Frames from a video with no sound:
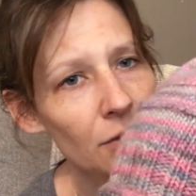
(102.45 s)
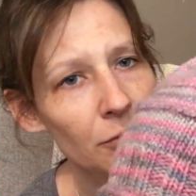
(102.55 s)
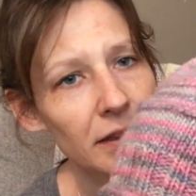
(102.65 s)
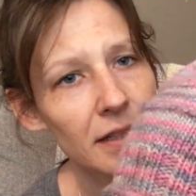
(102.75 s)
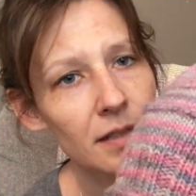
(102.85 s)

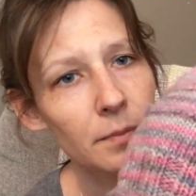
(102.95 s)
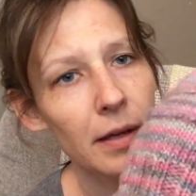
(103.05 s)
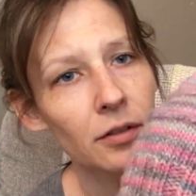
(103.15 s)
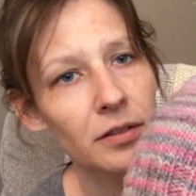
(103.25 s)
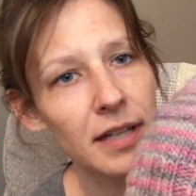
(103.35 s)
With these
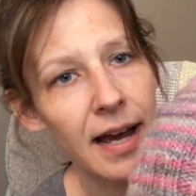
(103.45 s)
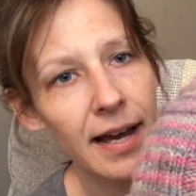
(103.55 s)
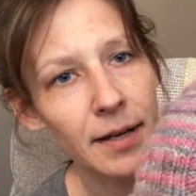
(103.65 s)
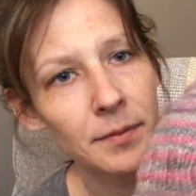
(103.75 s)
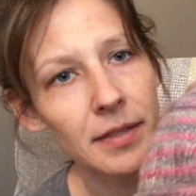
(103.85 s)
metal
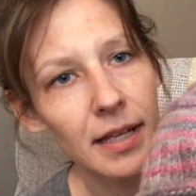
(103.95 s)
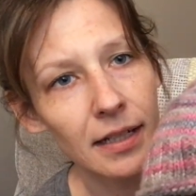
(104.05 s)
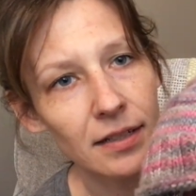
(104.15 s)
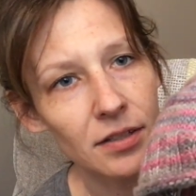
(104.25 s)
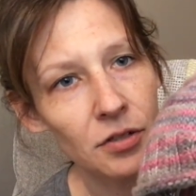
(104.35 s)
tabs,
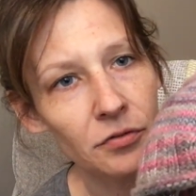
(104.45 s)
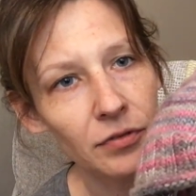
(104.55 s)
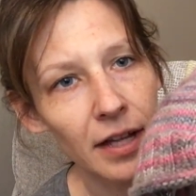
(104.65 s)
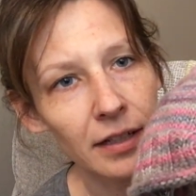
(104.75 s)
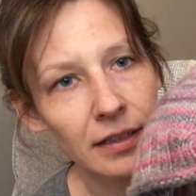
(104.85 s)
and it's so
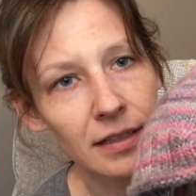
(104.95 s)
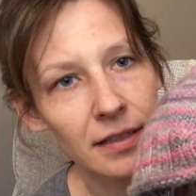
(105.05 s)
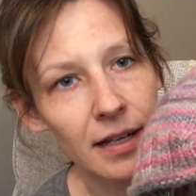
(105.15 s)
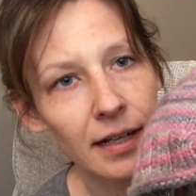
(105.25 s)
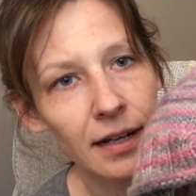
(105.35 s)
flat on the
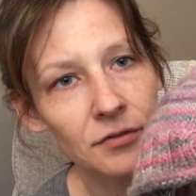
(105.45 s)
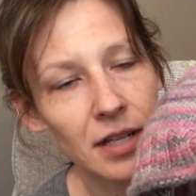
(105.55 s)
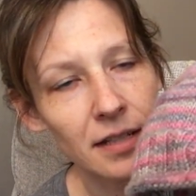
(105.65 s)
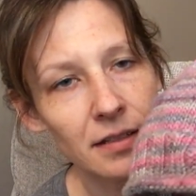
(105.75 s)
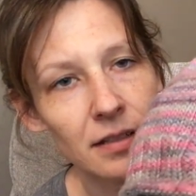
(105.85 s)
inside. I've
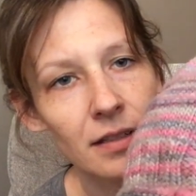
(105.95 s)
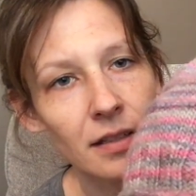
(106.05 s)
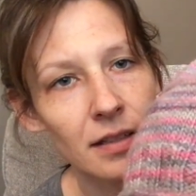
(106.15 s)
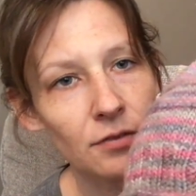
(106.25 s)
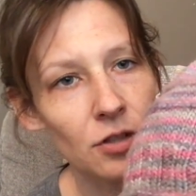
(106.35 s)
tested
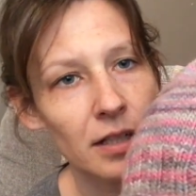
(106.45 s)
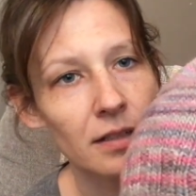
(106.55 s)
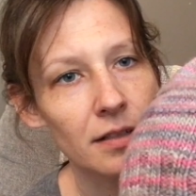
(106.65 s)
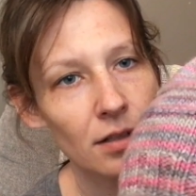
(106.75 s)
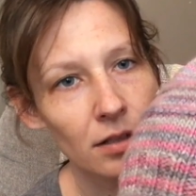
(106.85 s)
this. I've tried
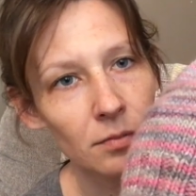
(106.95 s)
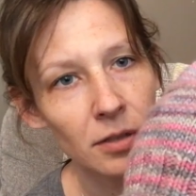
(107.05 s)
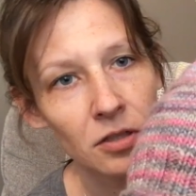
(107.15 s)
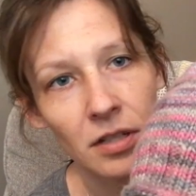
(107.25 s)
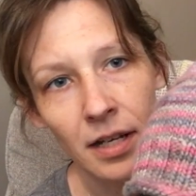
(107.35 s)
this on a
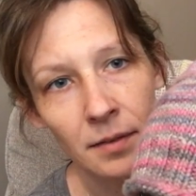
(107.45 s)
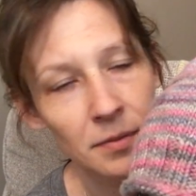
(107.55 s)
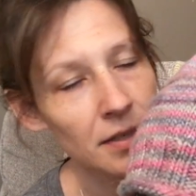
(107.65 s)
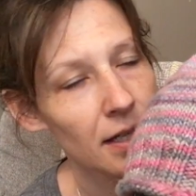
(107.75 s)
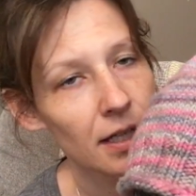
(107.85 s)
bunch of
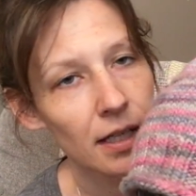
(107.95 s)
times.